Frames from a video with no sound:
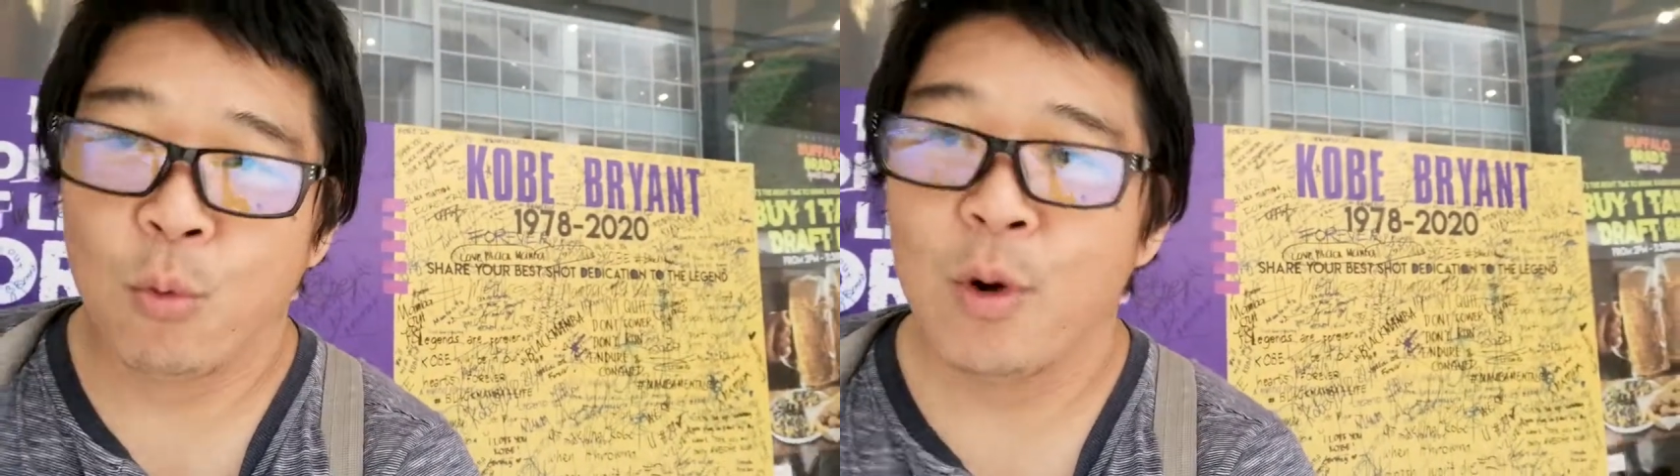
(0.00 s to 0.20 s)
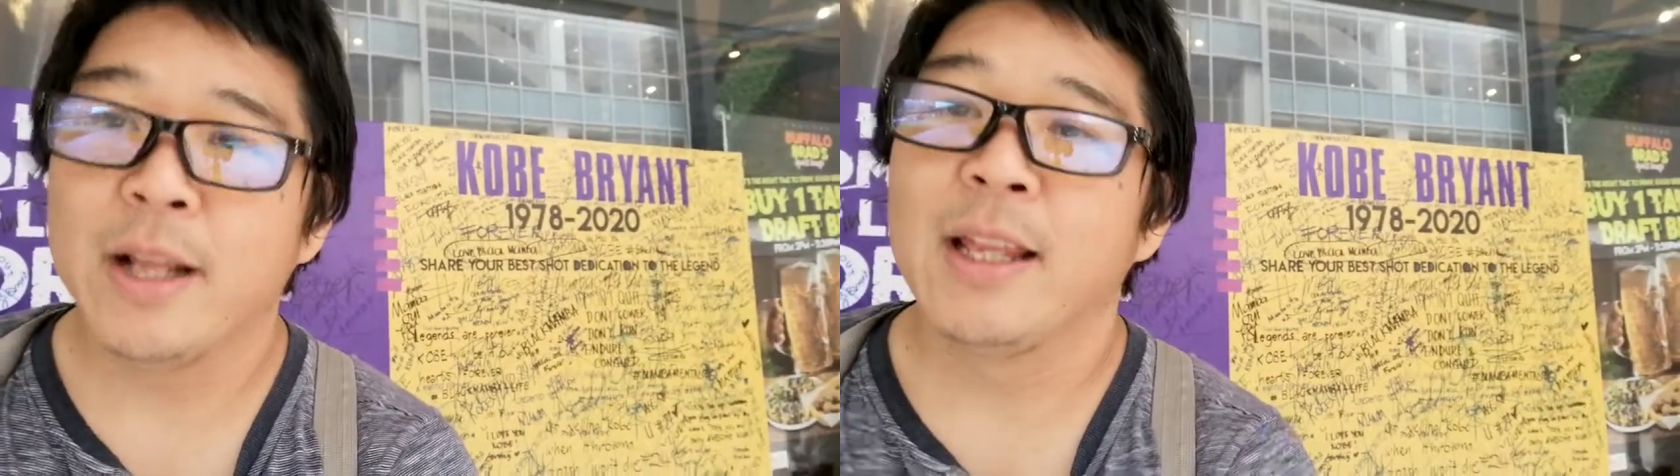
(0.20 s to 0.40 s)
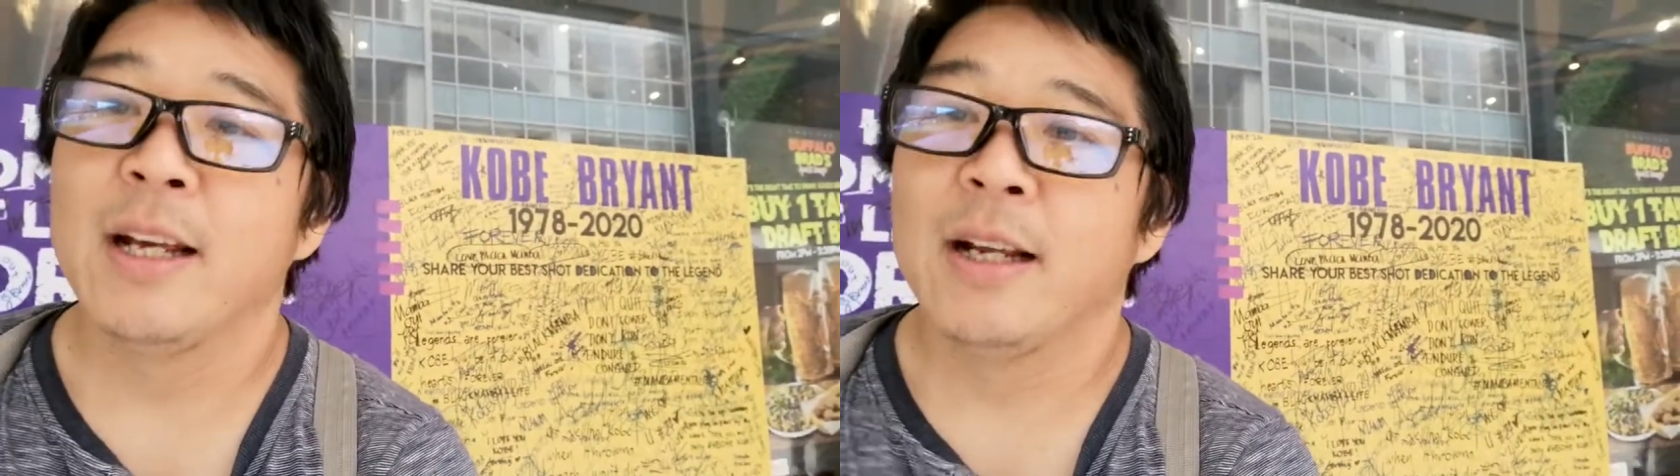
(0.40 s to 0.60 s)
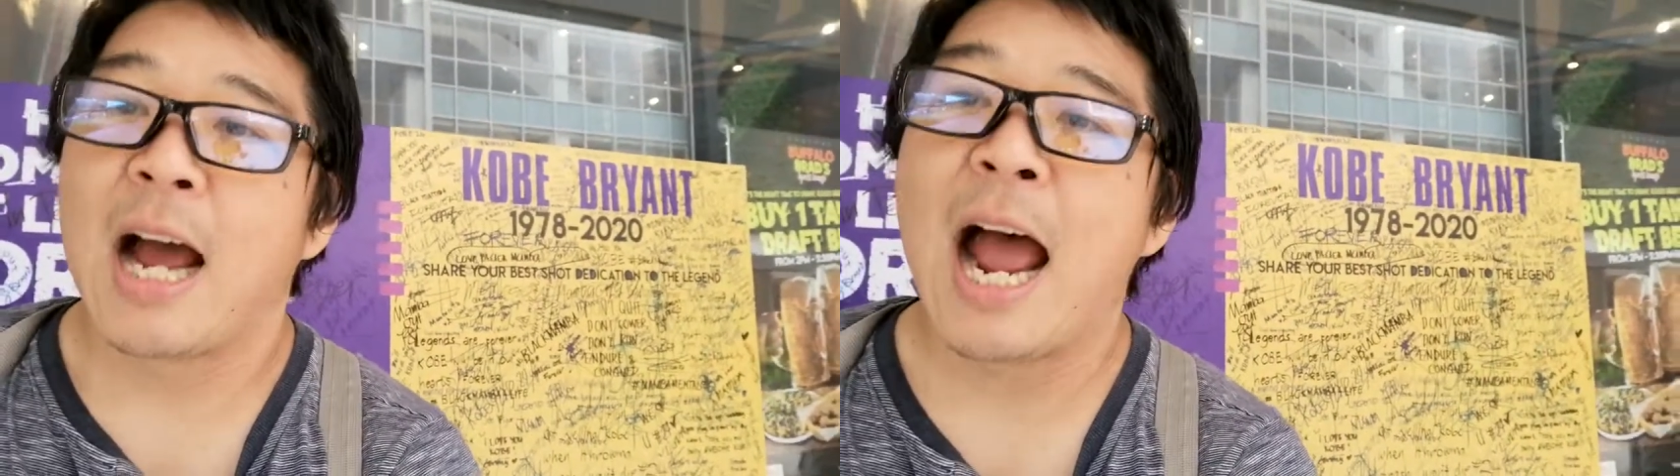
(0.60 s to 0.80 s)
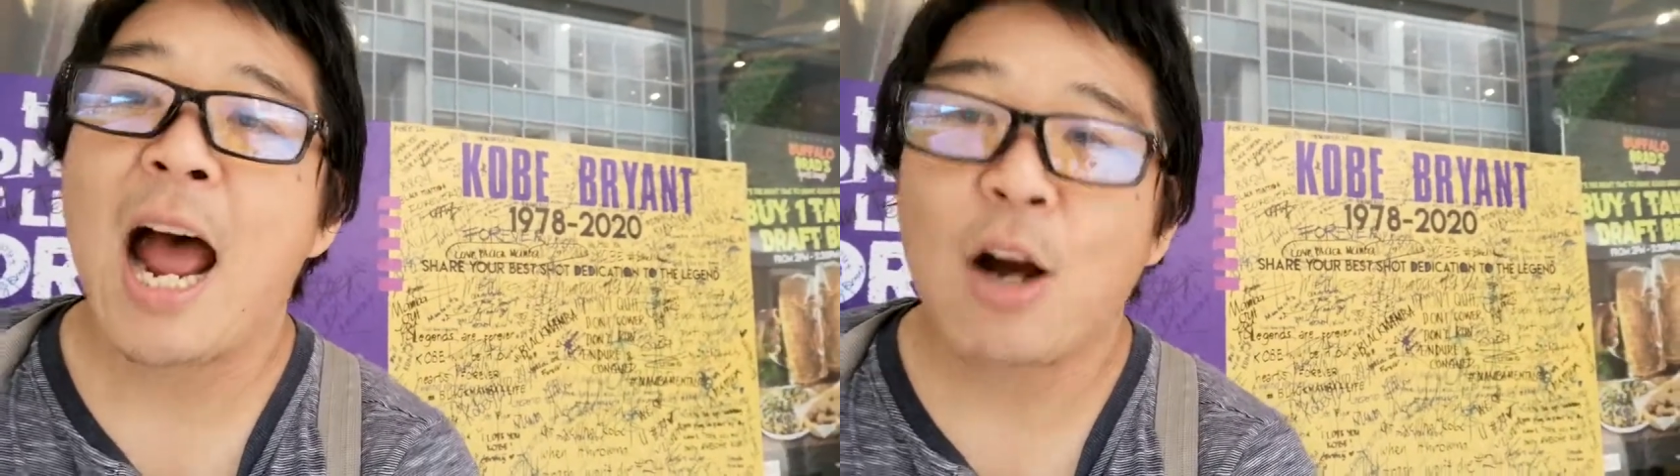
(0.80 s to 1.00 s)
with
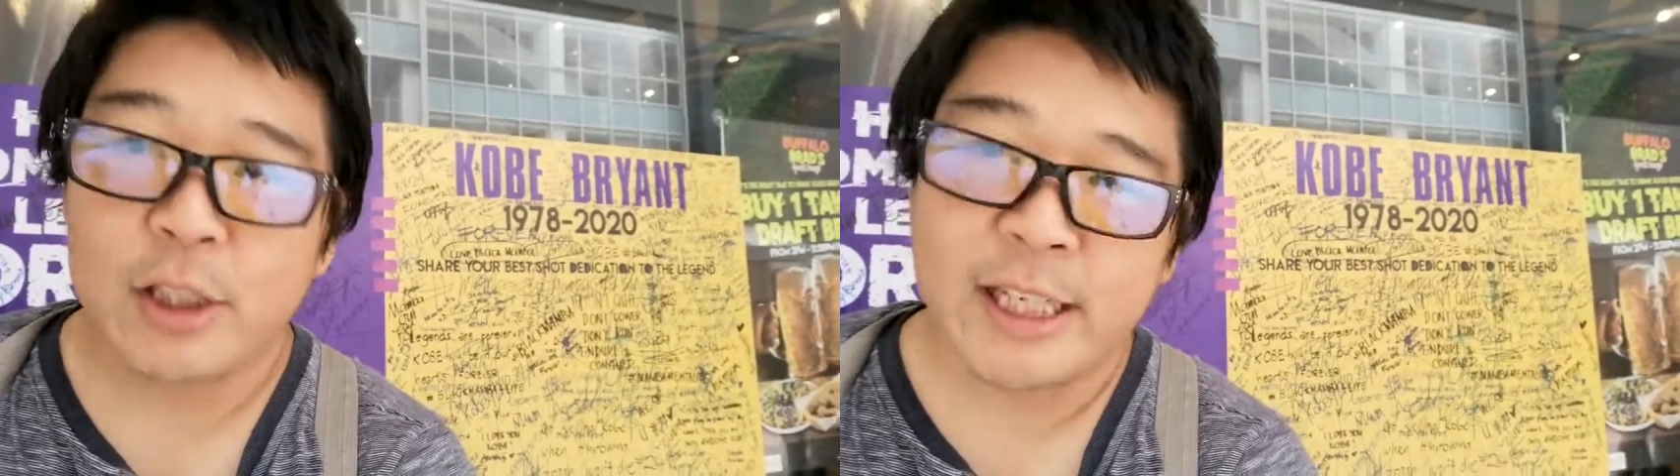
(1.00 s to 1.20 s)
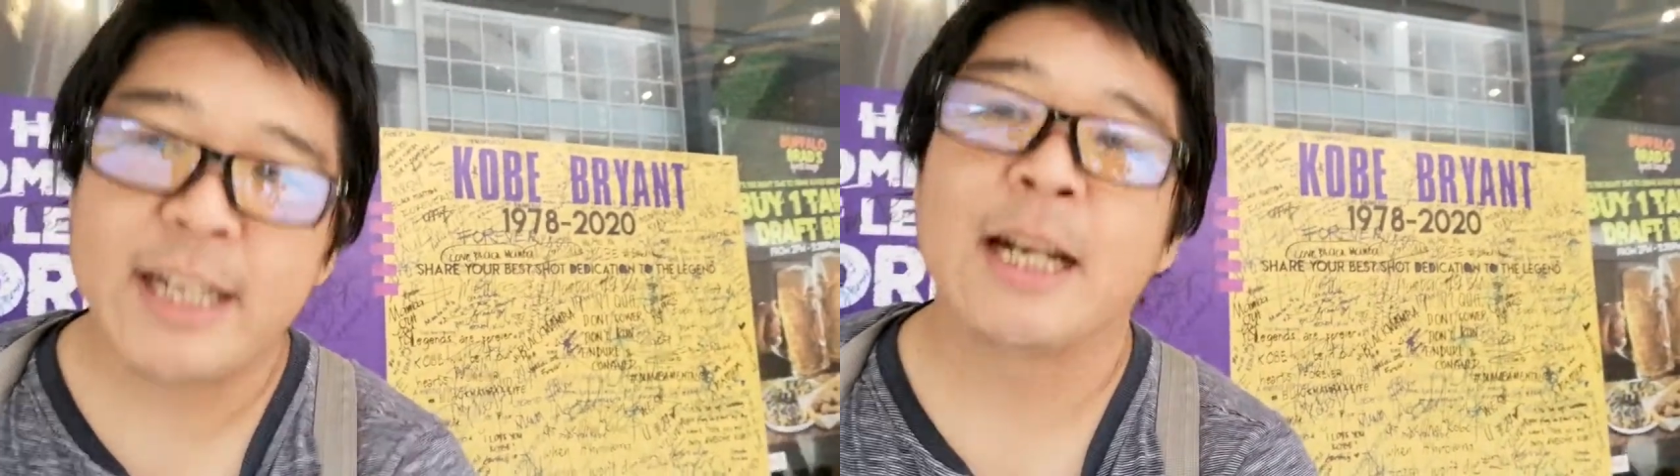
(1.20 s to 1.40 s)
how she